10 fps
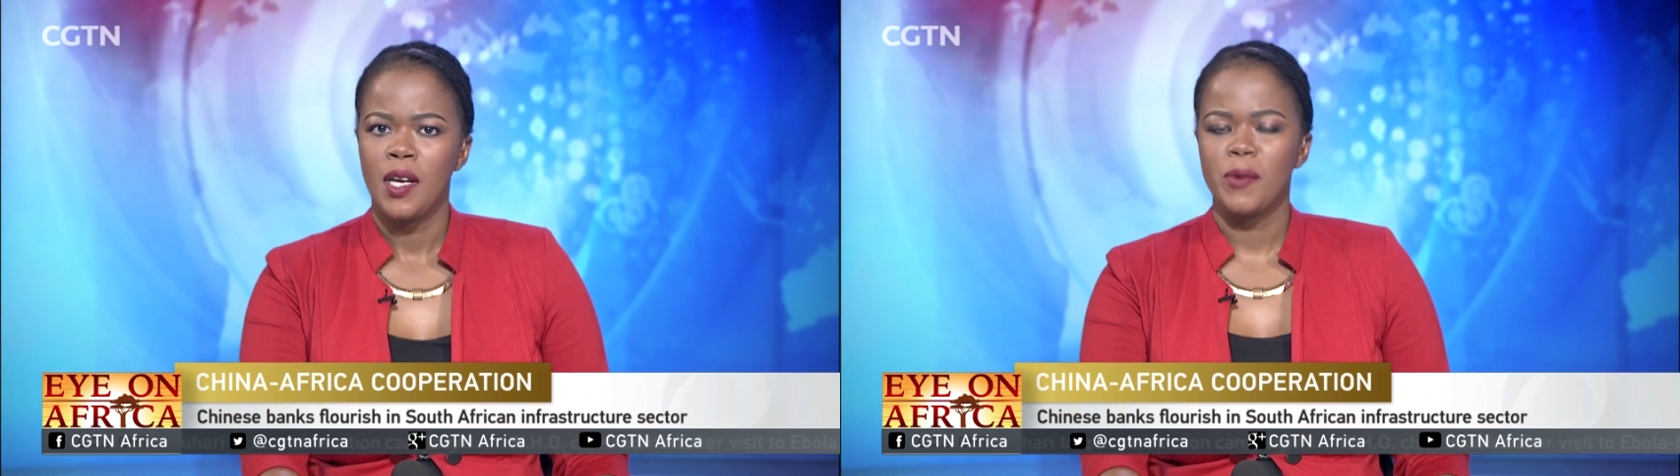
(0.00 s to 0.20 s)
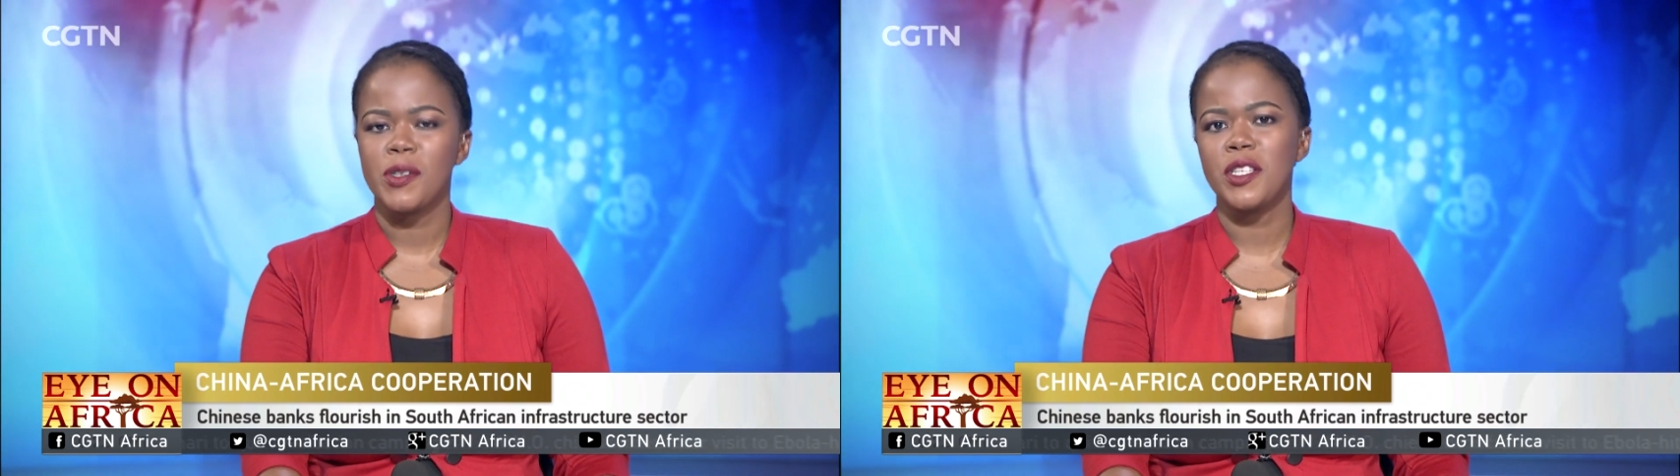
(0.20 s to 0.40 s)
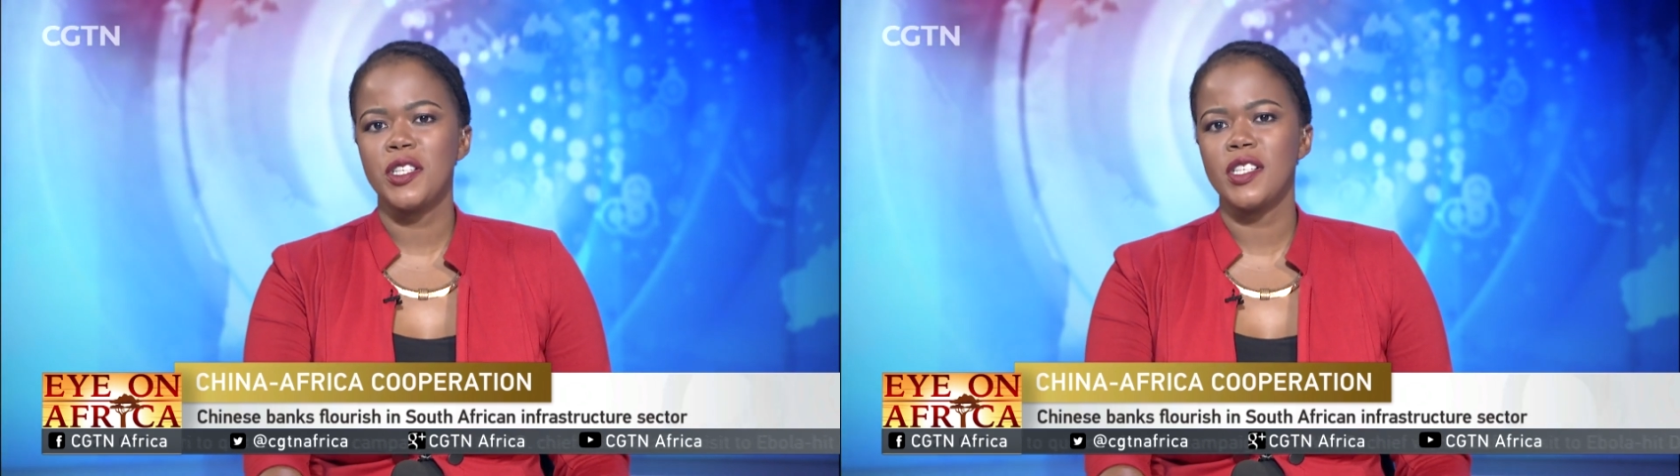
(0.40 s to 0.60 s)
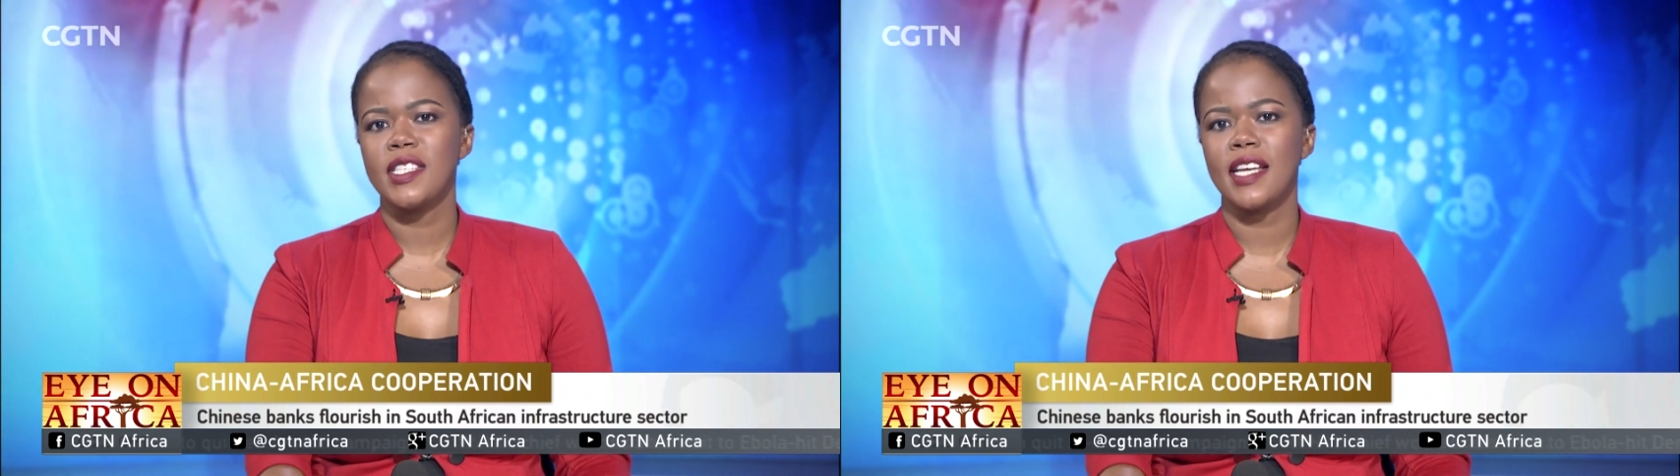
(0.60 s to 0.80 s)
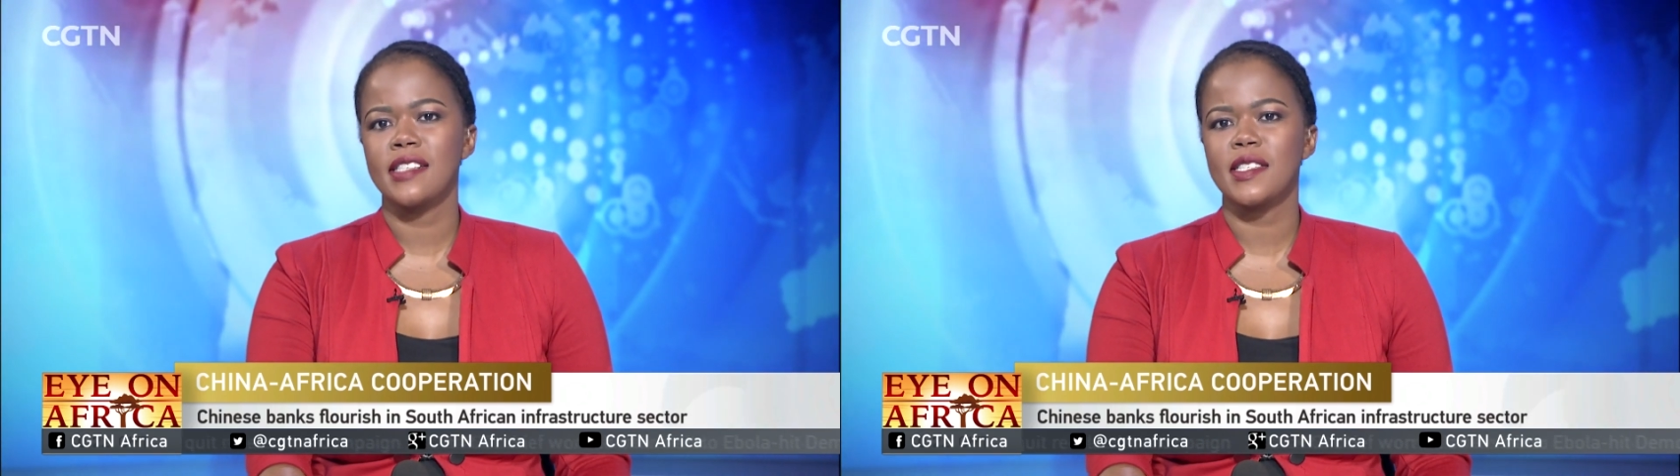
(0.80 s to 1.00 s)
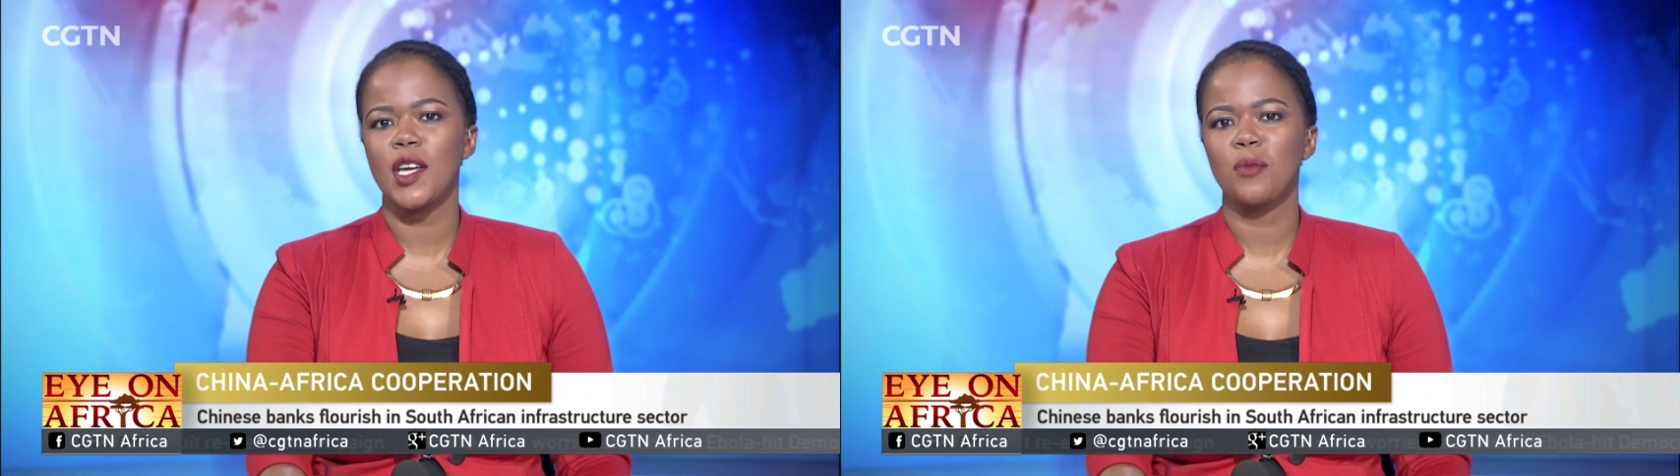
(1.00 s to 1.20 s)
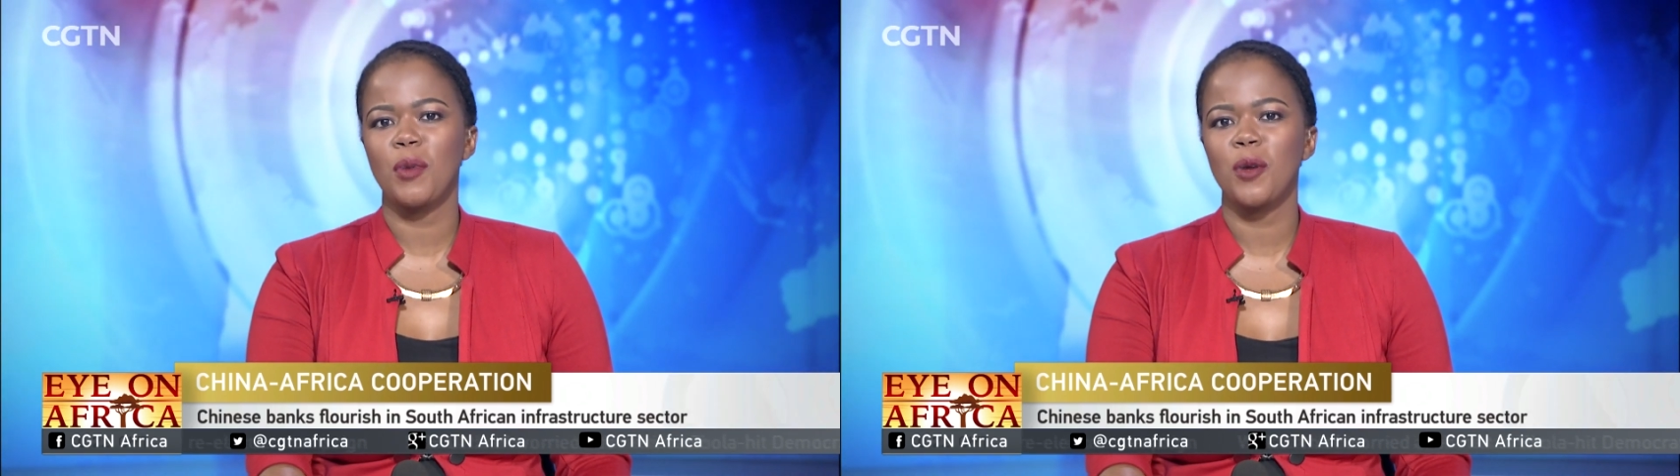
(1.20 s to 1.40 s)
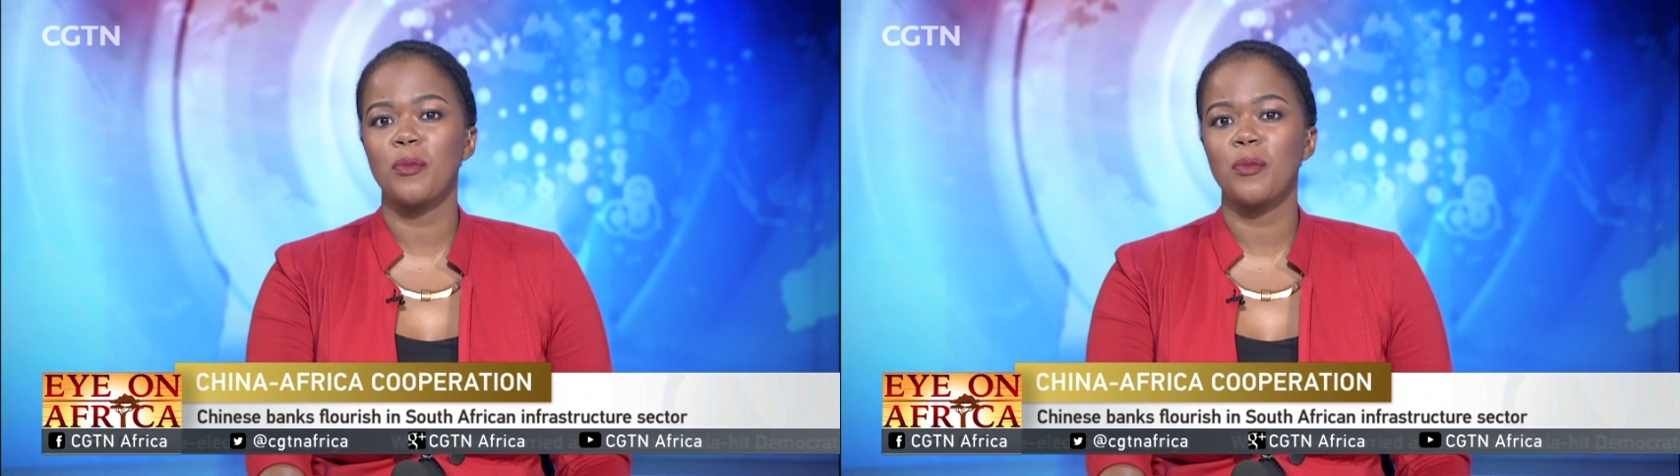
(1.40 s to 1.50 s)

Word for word: While well, CGTN's Tang Bo